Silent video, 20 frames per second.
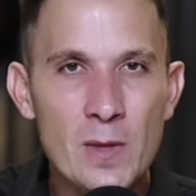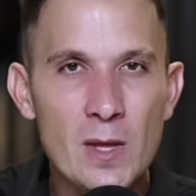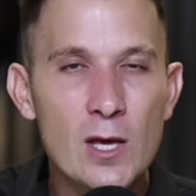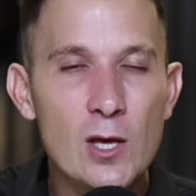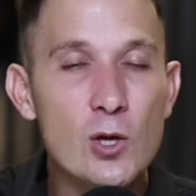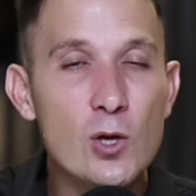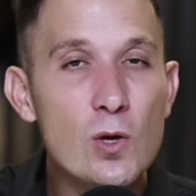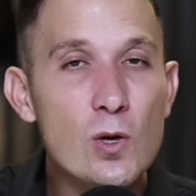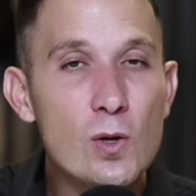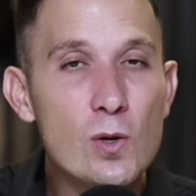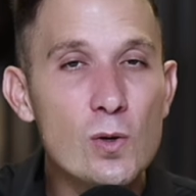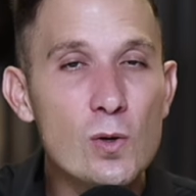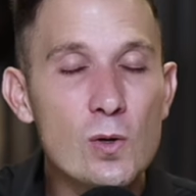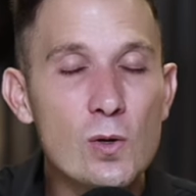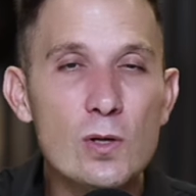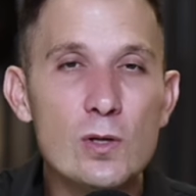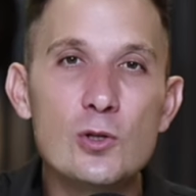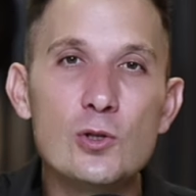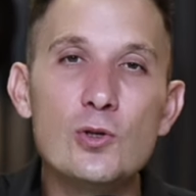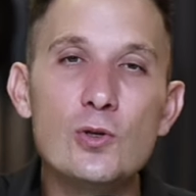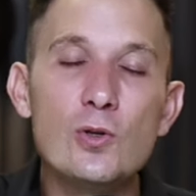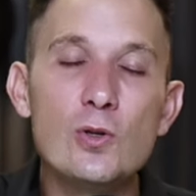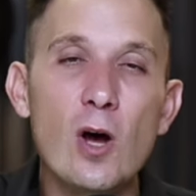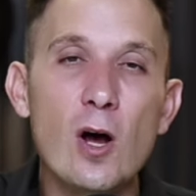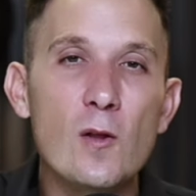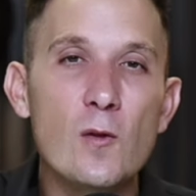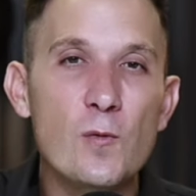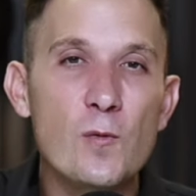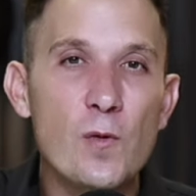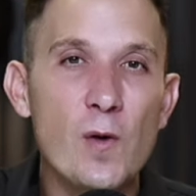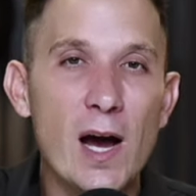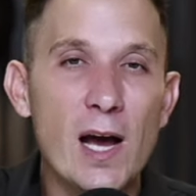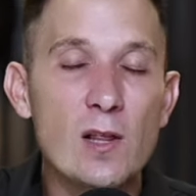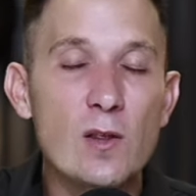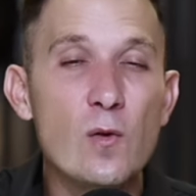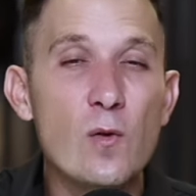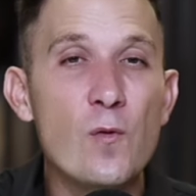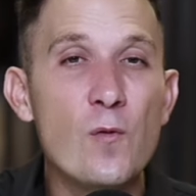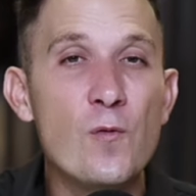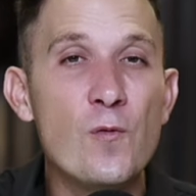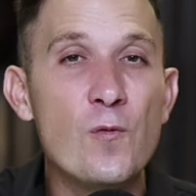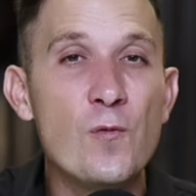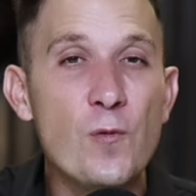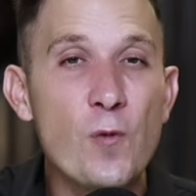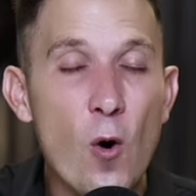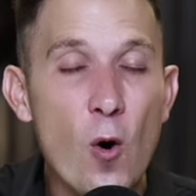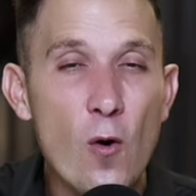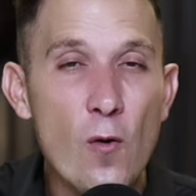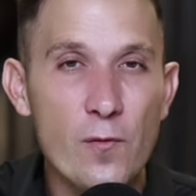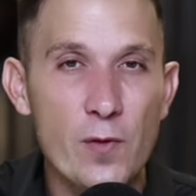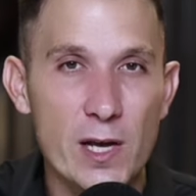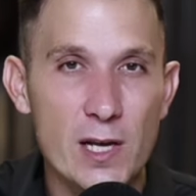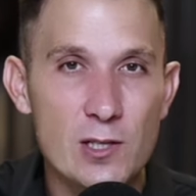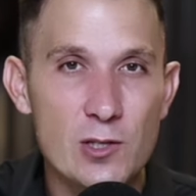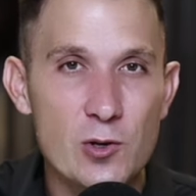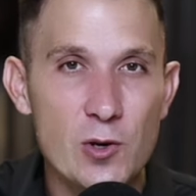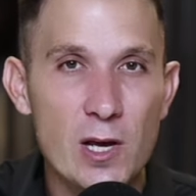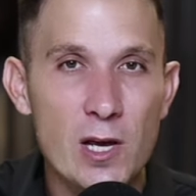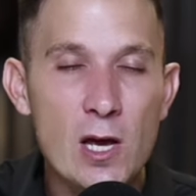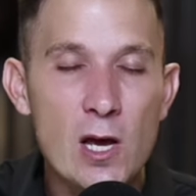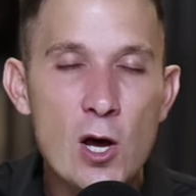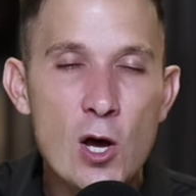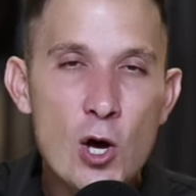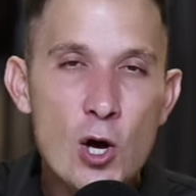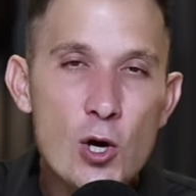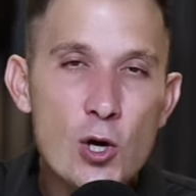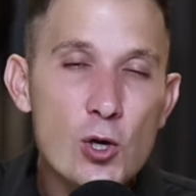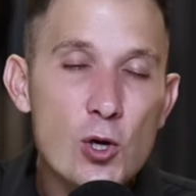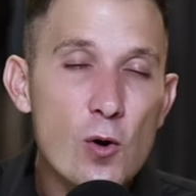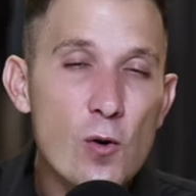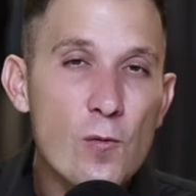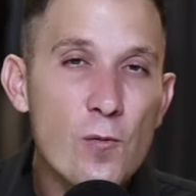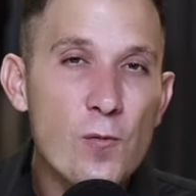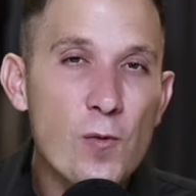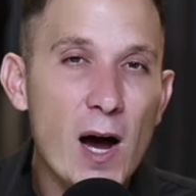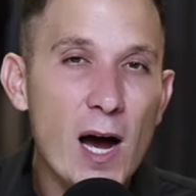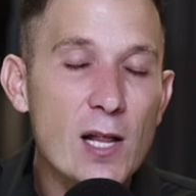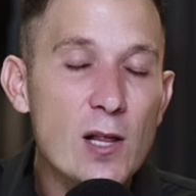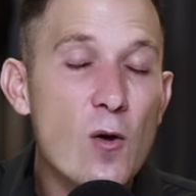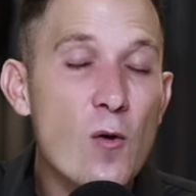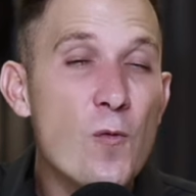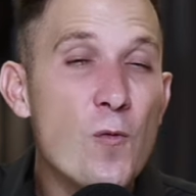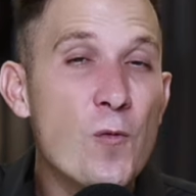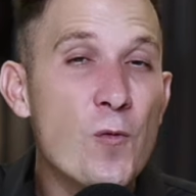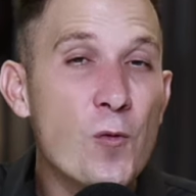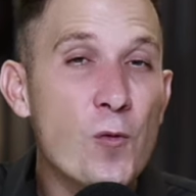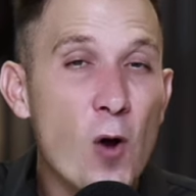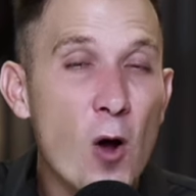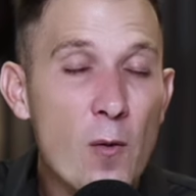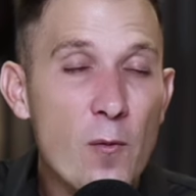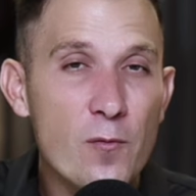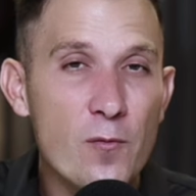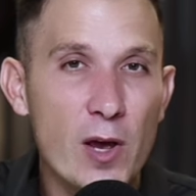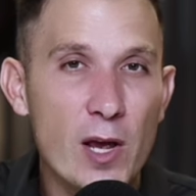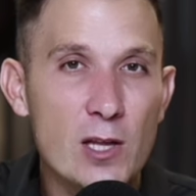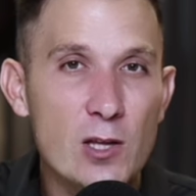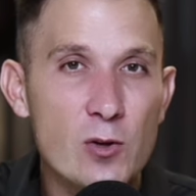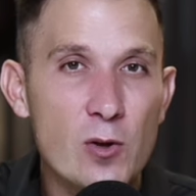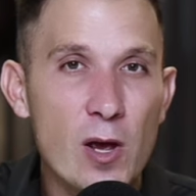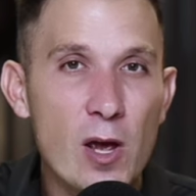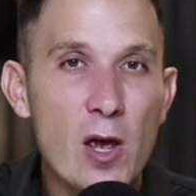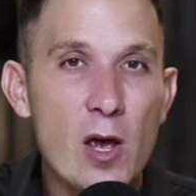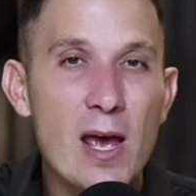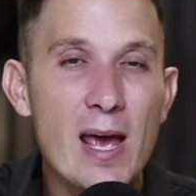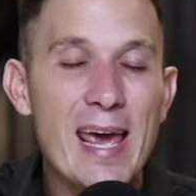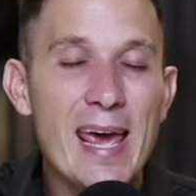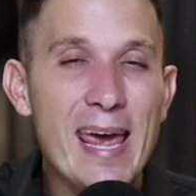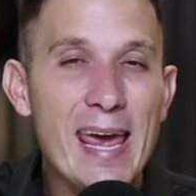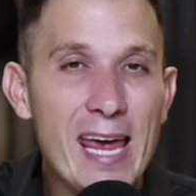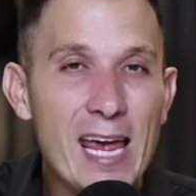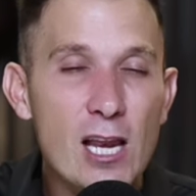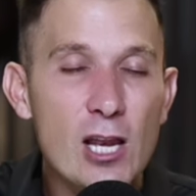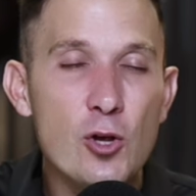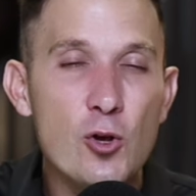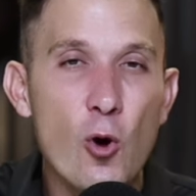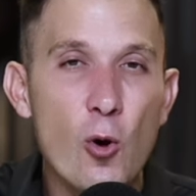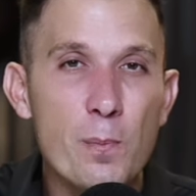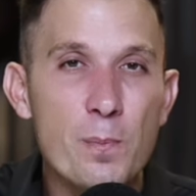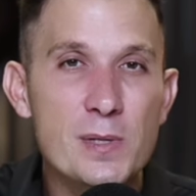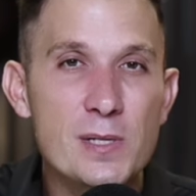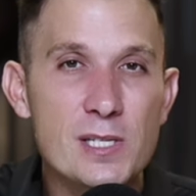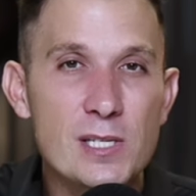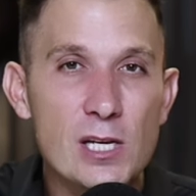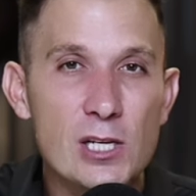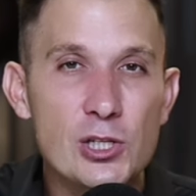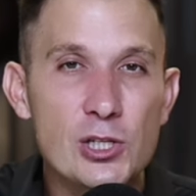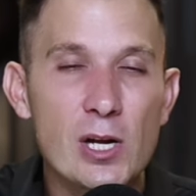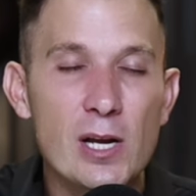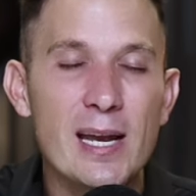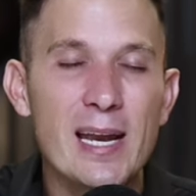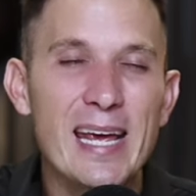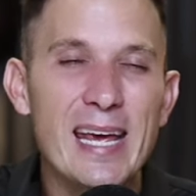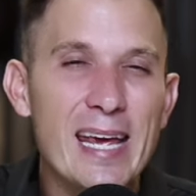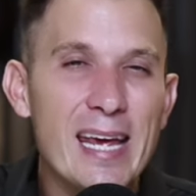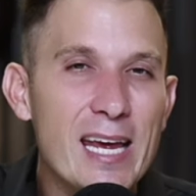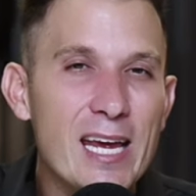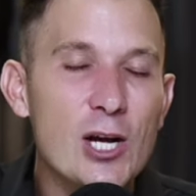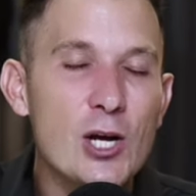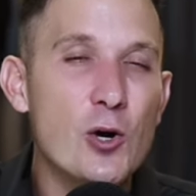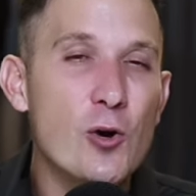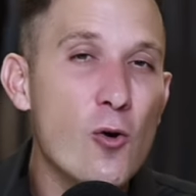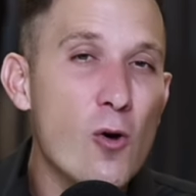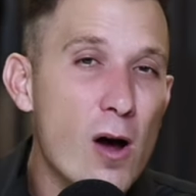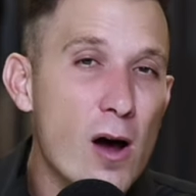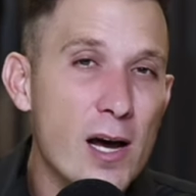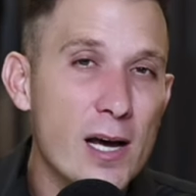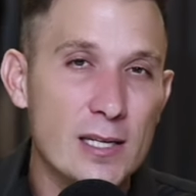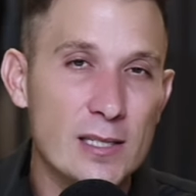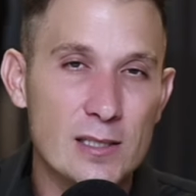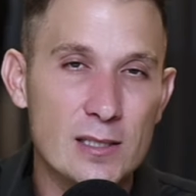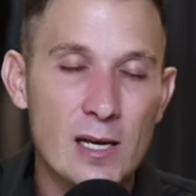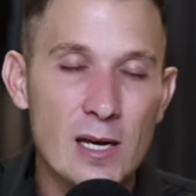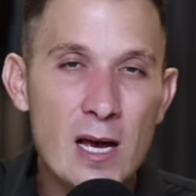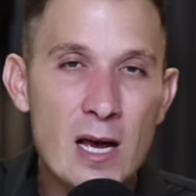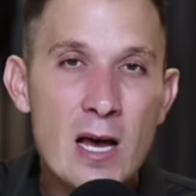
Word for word: You do not fight for victory, you fight from victory in your position in Christ.